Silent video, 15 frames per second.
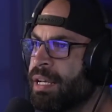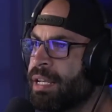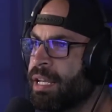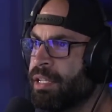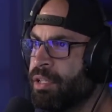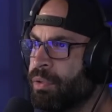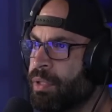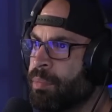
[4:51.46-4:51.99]

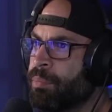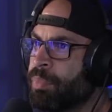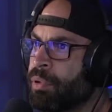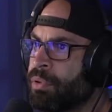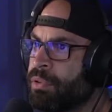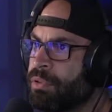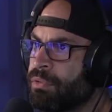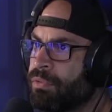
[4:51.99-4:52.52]
Can you
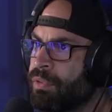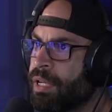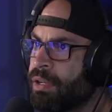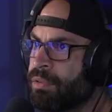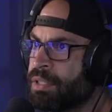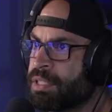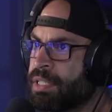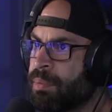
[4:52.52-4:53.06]
improve that
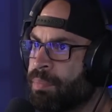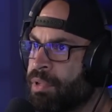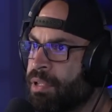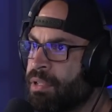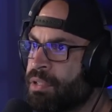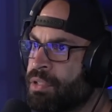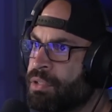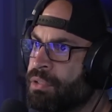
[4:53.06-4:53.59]

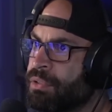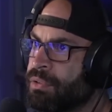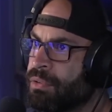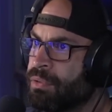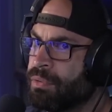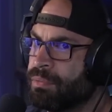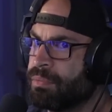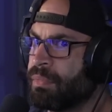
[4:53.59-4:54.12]
receptor
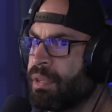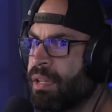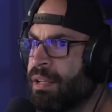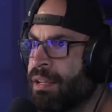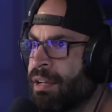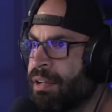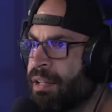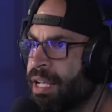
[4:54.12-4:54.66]
to
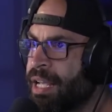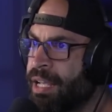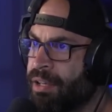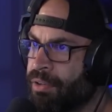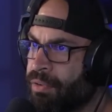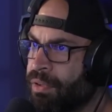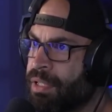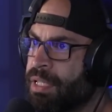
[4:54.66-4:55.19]
kind of
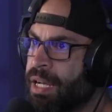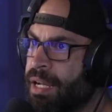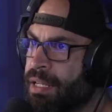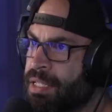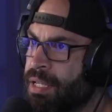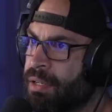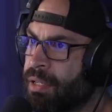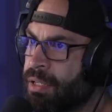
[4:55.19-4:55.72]
handle the
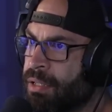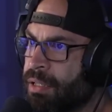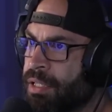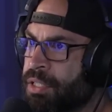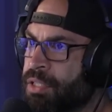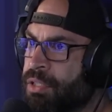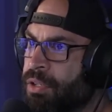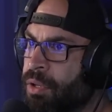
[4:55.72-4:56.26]
dietary
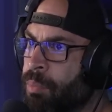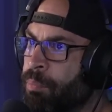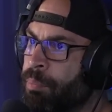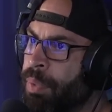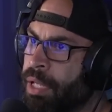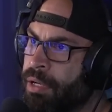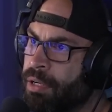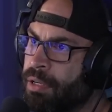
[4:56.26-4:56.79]
cholesterol
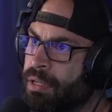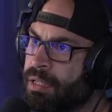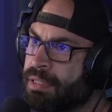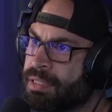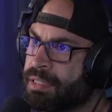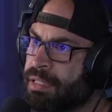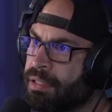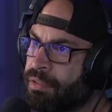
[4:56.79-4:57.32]
better
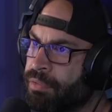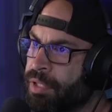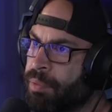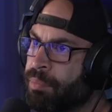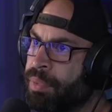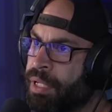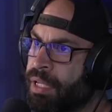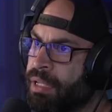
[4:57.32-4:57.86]
instead of
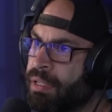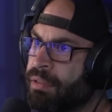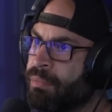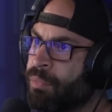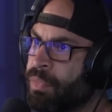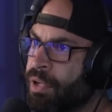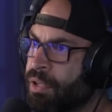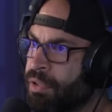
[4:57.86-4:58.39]
it
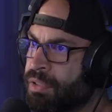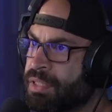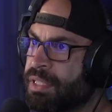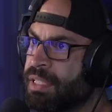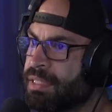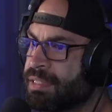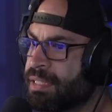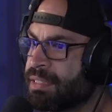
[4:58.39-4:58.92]
being one of those
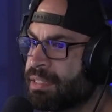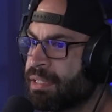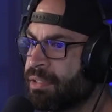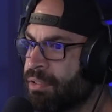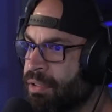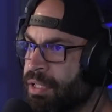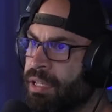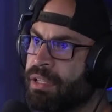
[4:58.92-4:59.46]
things that's like
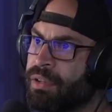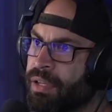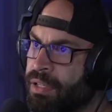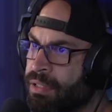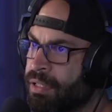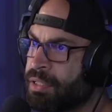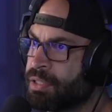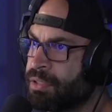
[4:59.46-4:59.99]
okay you get
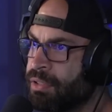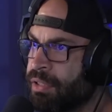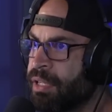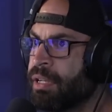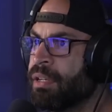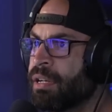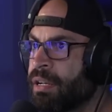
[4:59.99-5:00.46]
cholesterol now you're